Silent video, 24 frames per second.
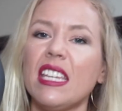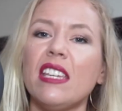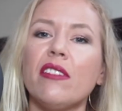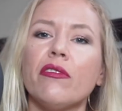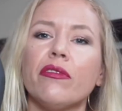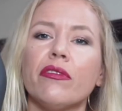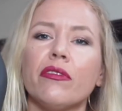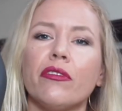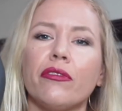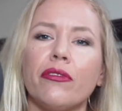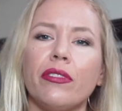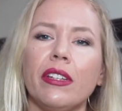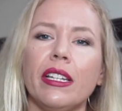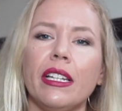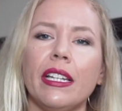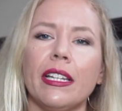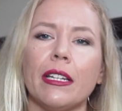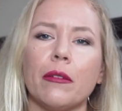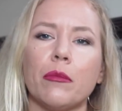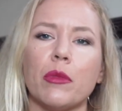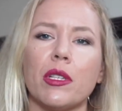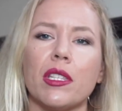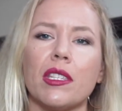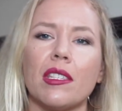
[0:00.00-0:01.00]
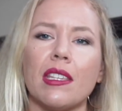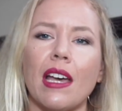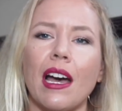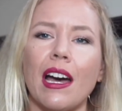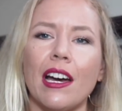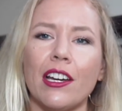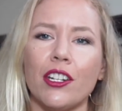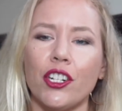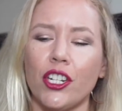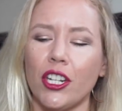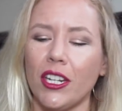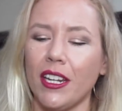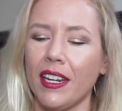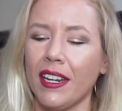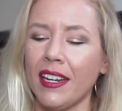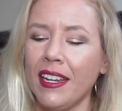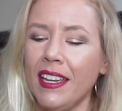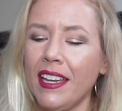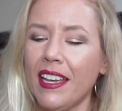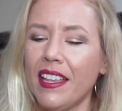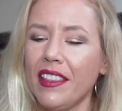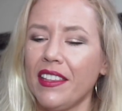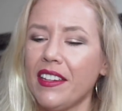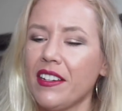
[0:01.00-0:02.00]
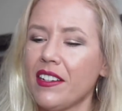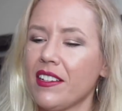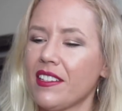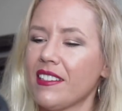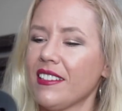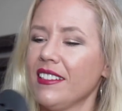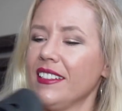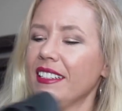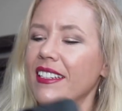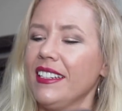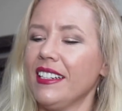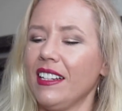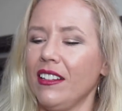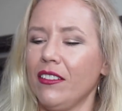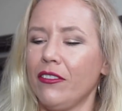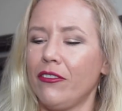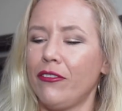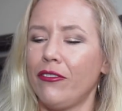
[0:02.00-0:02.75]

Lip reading: even feeling massaging. There's a little